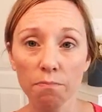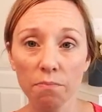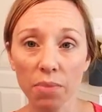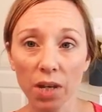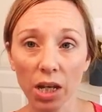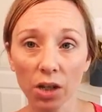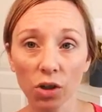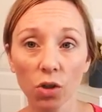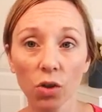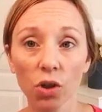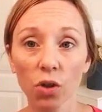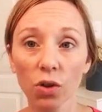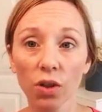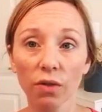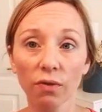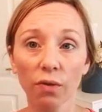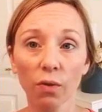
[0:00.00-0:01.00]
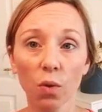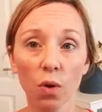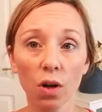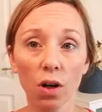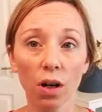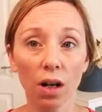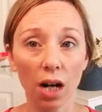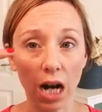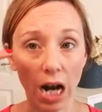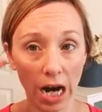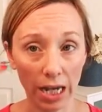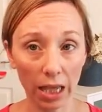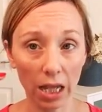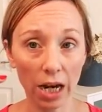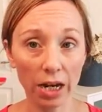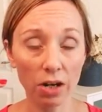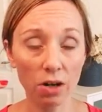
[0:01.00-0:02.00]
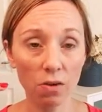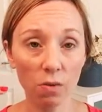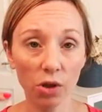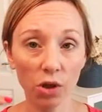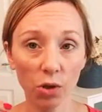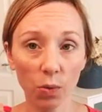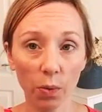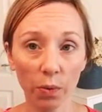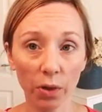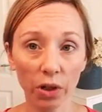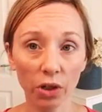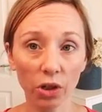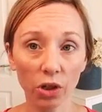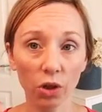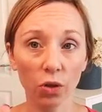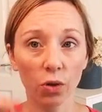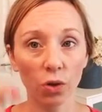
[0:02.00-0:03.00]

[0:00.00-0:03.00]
because you could use it for eyeliner, which is what we're gonna do.